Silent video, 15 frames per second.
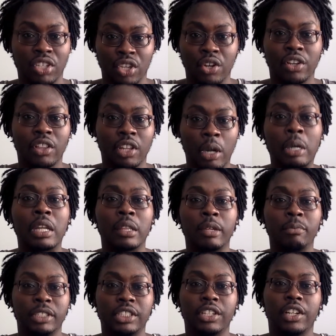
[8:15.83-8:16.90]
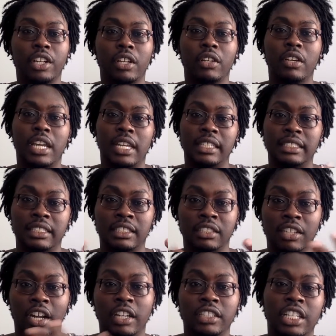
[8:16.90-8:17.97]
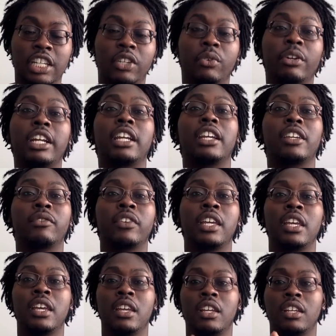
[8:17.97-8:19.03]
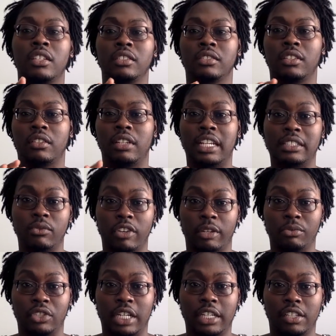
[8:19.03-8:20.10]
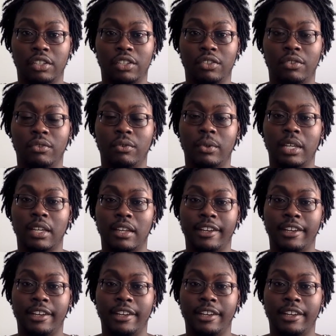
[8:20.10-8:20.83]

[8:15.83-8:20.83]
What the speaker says: you're learning the material and it's starting to engrave. So that's what I'm trying to do.